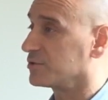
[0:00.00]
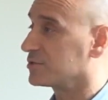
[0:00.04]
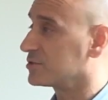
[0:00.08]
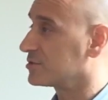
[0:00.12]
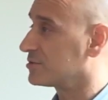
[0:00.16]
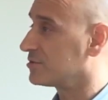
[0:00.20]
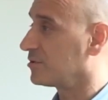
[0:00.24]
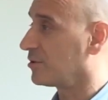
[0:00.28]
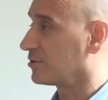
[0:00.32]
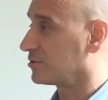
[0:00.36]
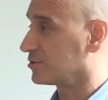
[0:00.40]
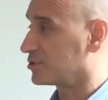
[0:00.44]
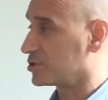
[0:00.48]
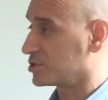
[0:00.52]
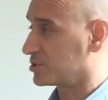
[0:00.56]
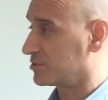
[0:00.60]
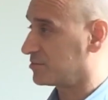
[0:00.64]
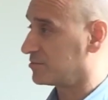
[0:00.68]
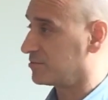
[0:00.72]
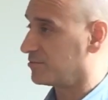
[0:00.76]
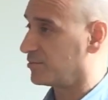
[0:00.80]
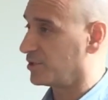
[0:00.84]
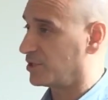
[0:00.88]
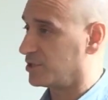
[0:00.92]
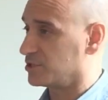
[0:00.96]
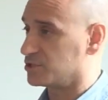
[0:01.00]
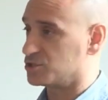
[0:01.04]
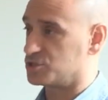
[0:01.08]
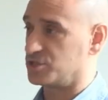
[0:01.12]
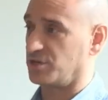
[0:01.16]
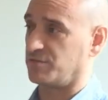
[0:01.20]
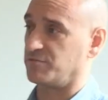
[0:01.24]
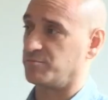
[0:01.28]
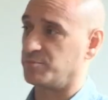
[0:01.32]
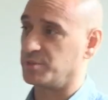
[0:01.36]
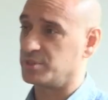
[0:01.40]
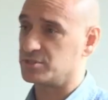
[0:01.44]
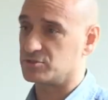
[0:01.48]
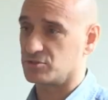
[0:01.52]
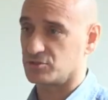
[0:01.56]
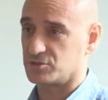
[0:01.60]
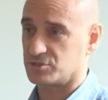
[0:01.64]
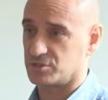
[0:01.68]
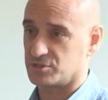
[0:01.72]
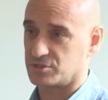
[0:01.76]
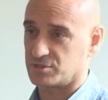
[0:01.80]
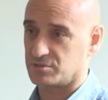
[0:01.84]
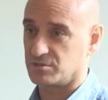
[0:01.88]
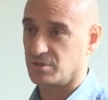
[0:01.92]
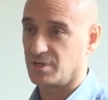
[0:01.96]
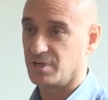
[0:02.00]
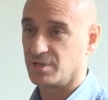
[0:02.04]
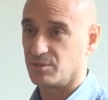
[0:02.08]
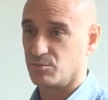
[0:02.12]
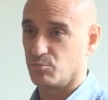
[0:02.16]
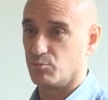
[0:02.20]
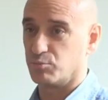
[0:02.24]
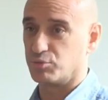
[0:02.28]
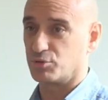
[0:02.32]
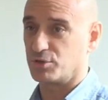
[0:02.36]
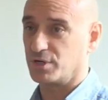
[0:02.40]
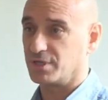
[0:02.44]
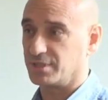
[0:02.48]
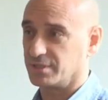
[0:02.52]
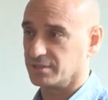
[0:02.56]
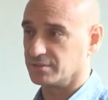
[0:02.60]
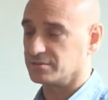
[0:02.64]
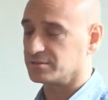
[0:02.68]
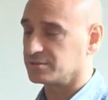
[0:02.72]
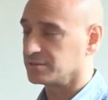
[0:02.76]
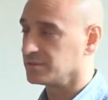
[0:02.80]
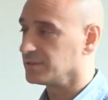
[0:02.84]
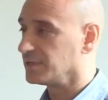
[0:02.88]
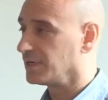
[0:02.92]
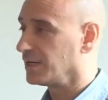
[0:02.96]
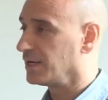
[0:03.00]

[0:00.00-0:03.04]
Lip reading: is not just because Jeff Bezos is brilliant,